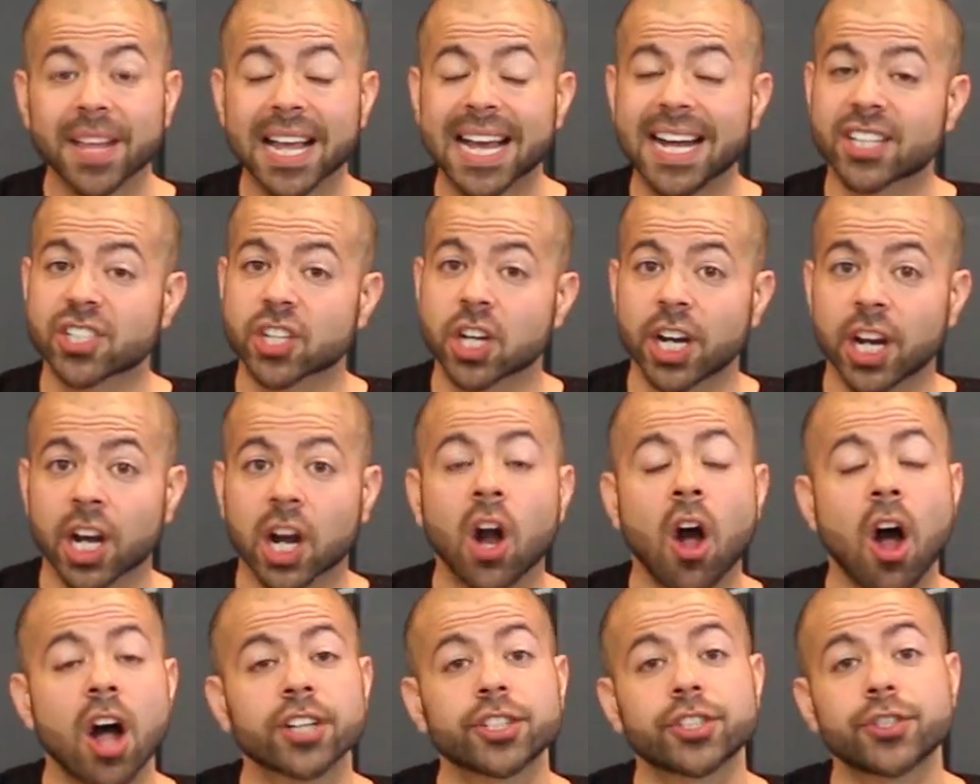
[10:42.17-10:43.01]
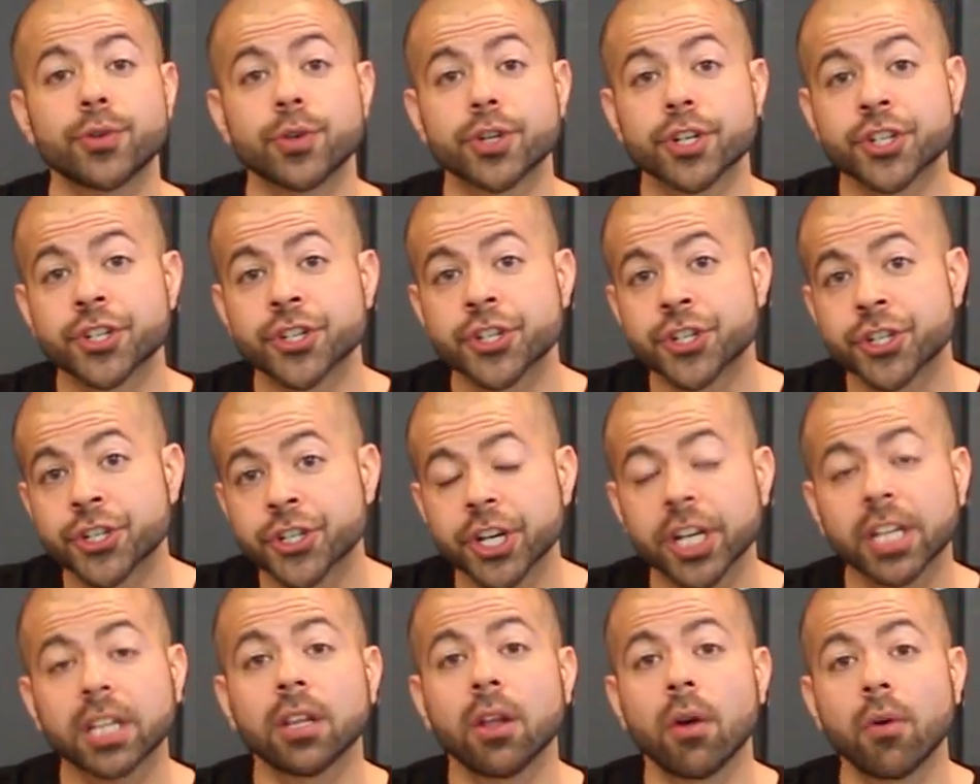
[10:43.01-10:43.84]
it's going to cost you a
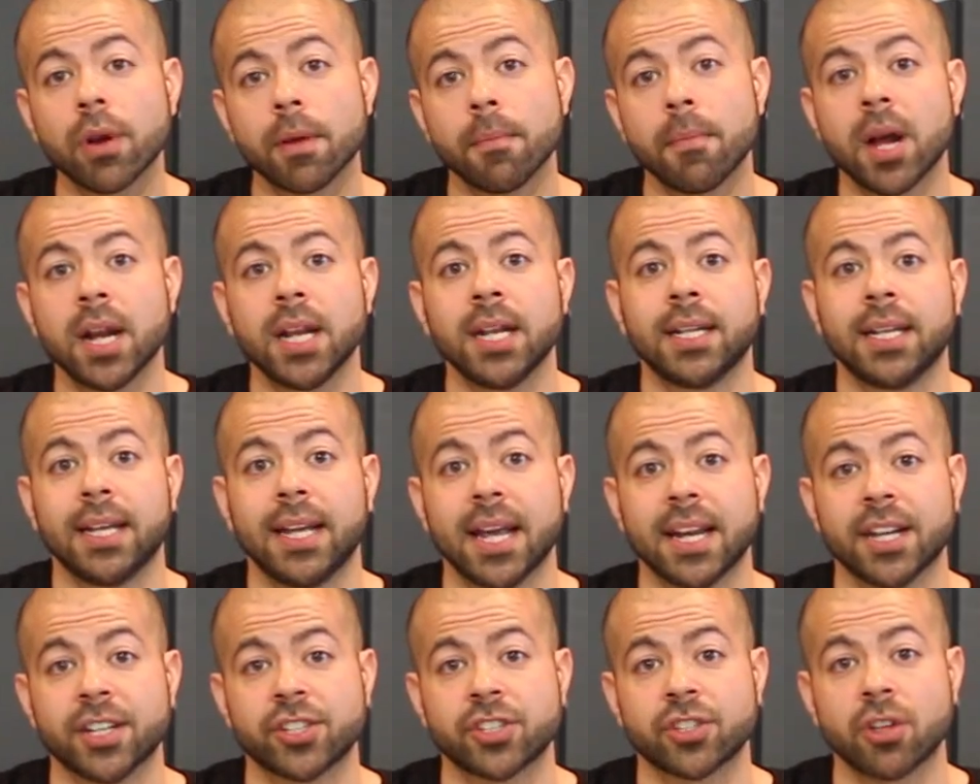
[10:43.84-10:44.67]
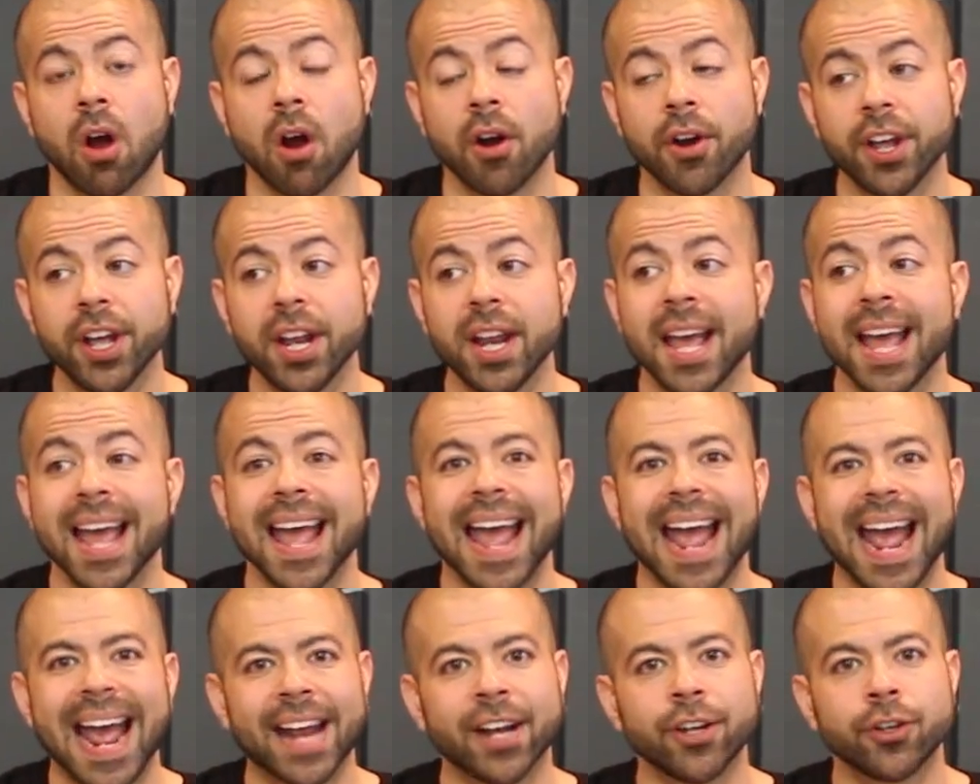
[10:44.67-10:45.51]
shitload of money to get it started.
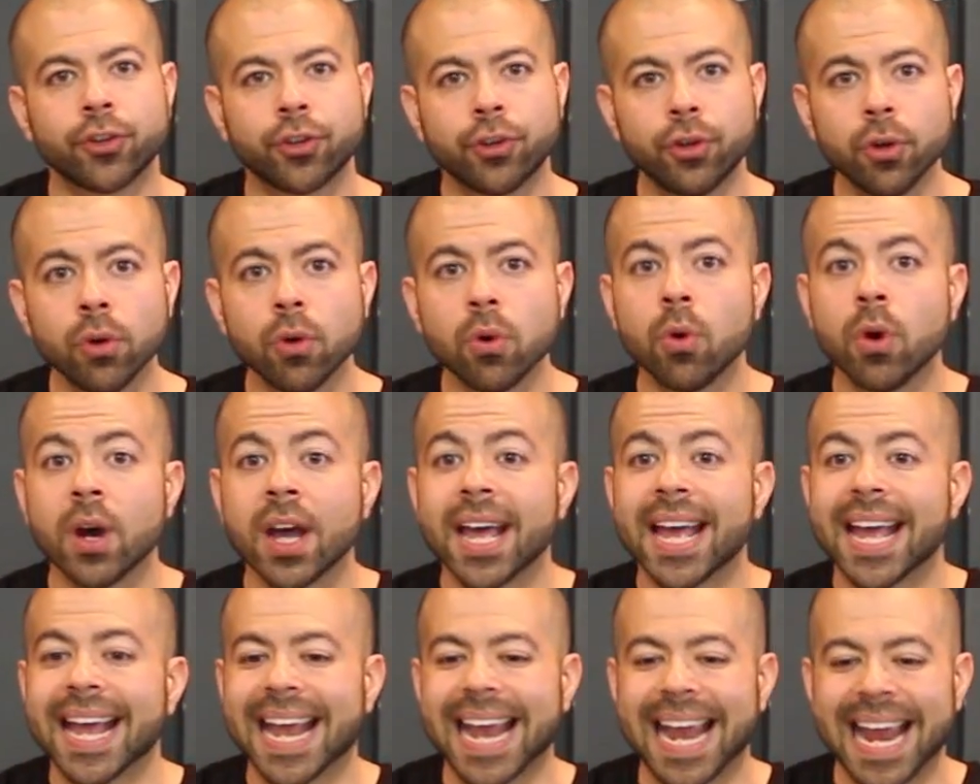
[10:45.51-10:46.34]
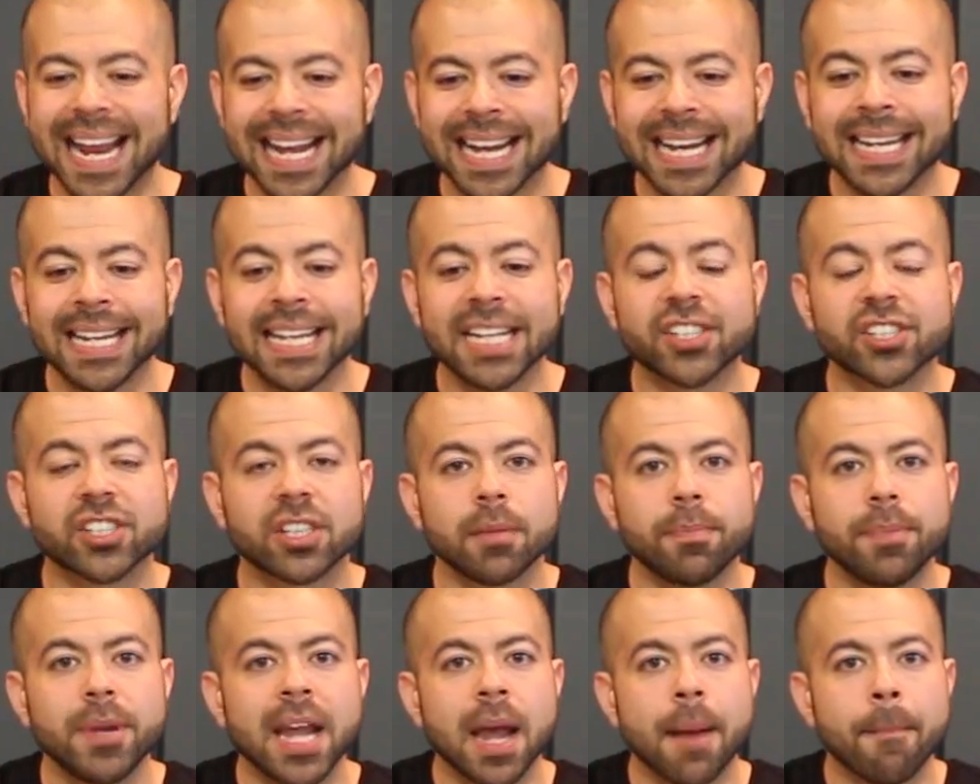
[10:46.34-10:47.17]
And two, it needs
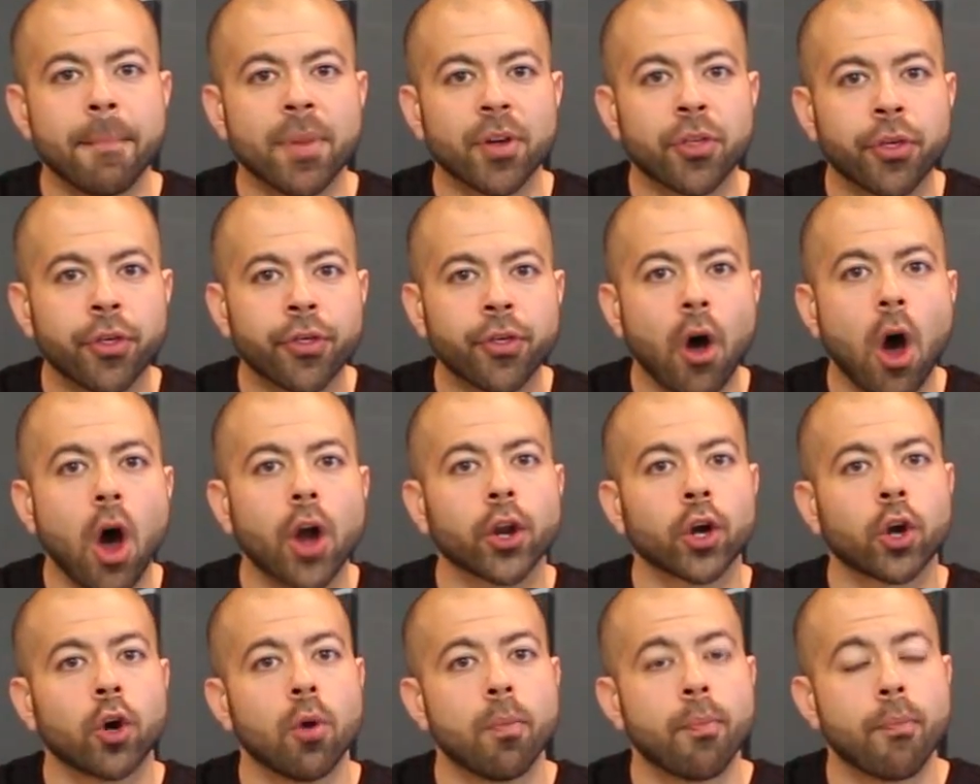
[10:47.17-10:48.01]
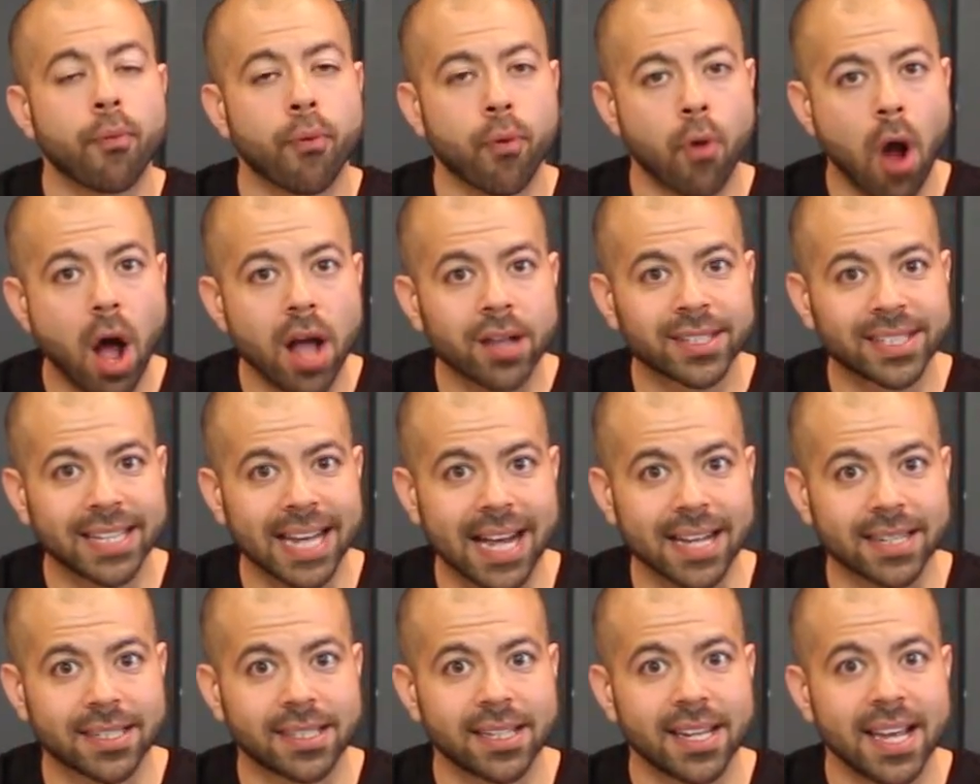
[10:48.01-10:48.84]
to be a methodical
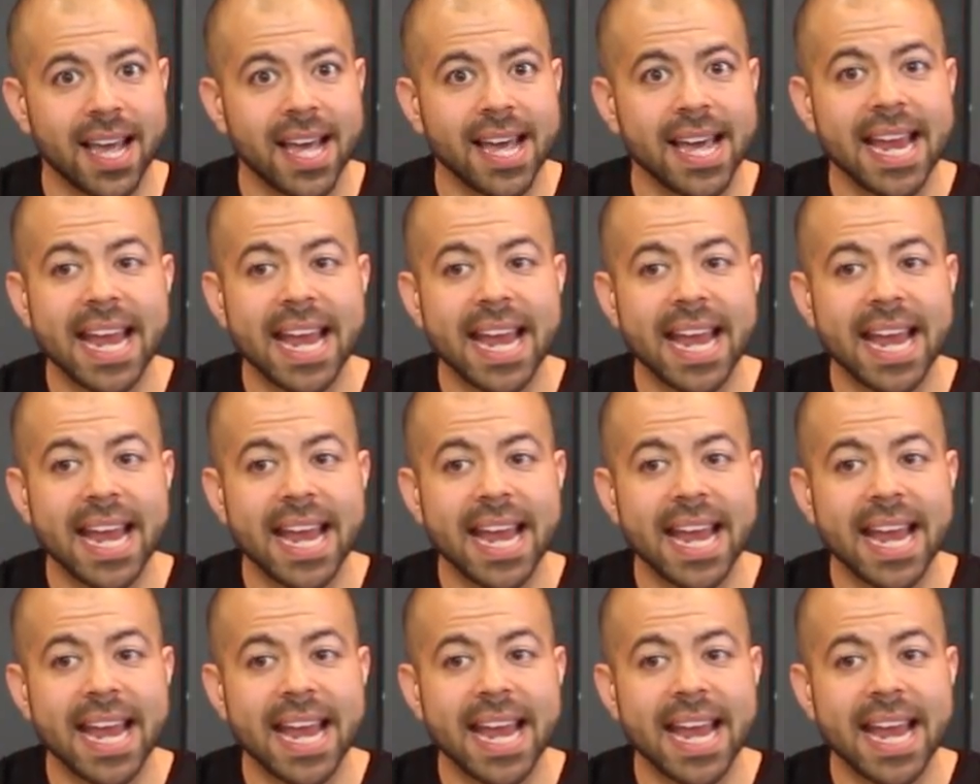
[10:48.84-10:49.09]
process.